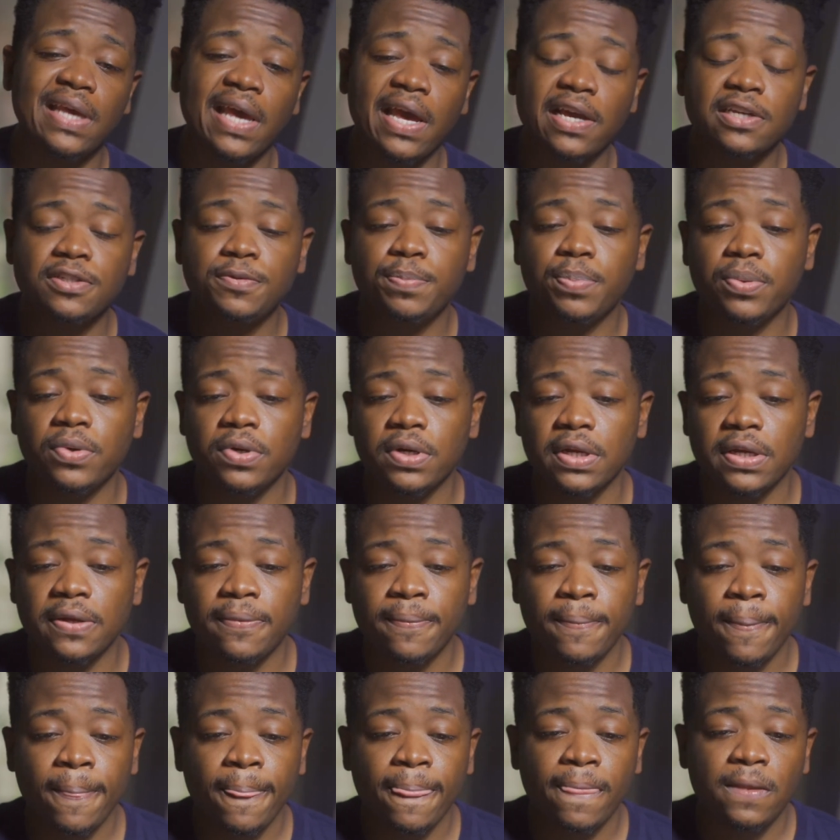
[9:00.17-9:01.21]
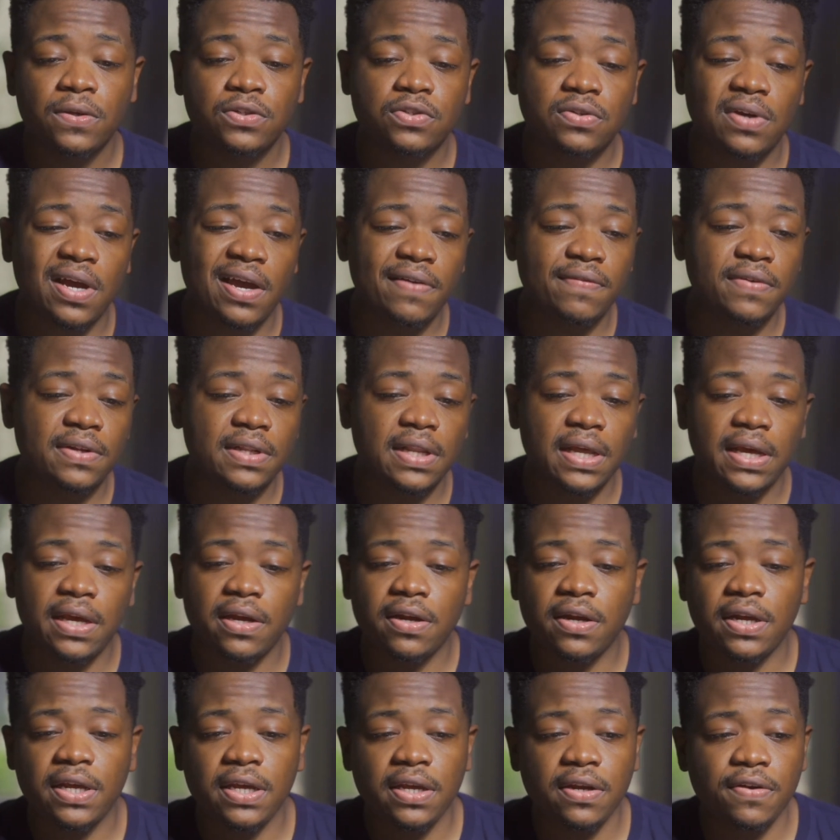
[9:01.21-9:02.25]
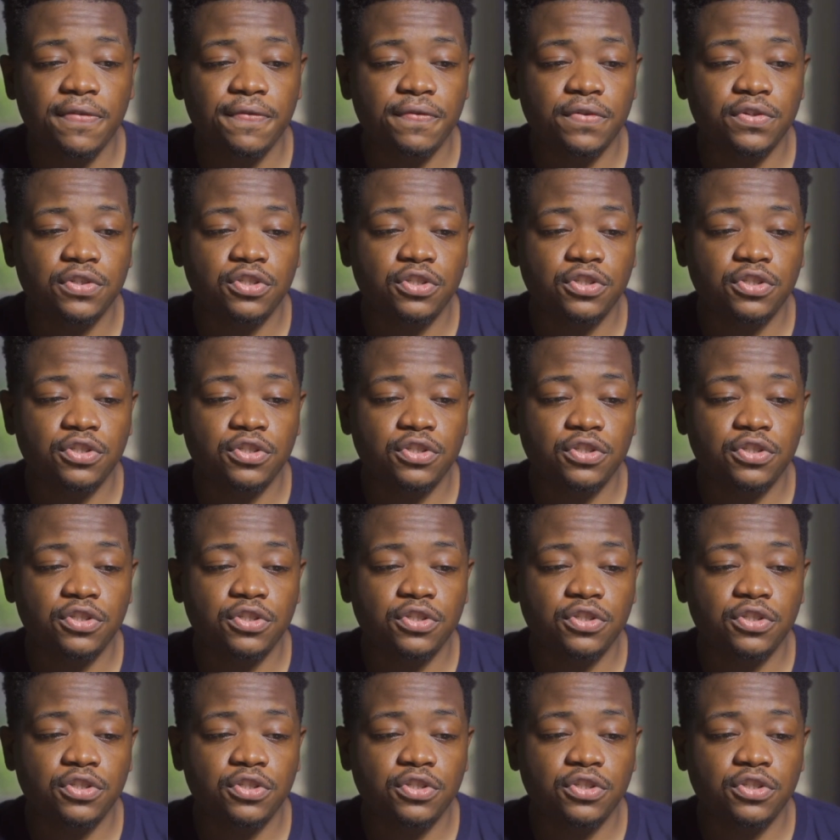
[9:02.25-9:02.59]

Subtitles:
export it. So I have a layer here for